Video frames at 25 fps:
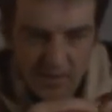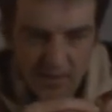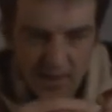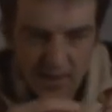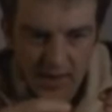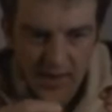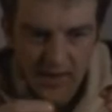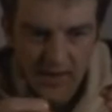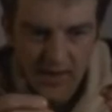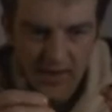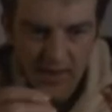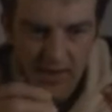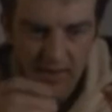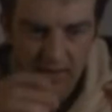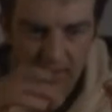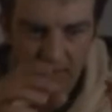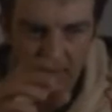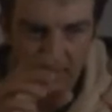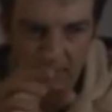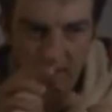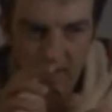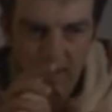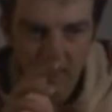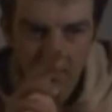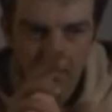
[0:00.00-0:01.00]
ball and a
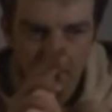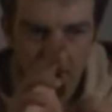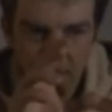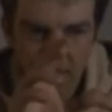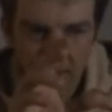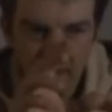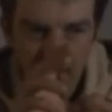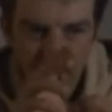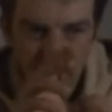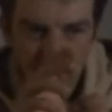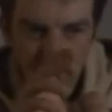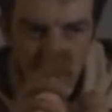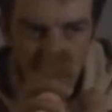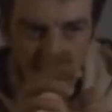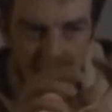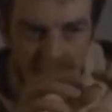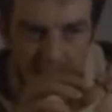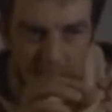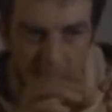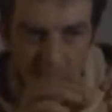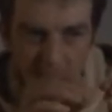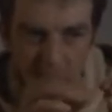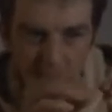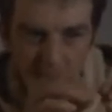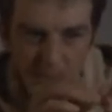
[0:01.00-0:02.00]
smaller in it
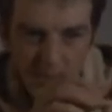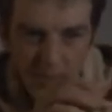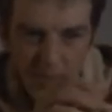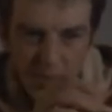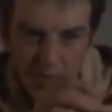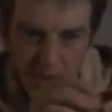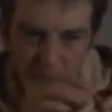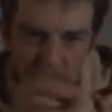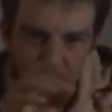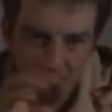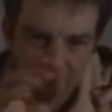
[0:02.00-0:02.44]
so that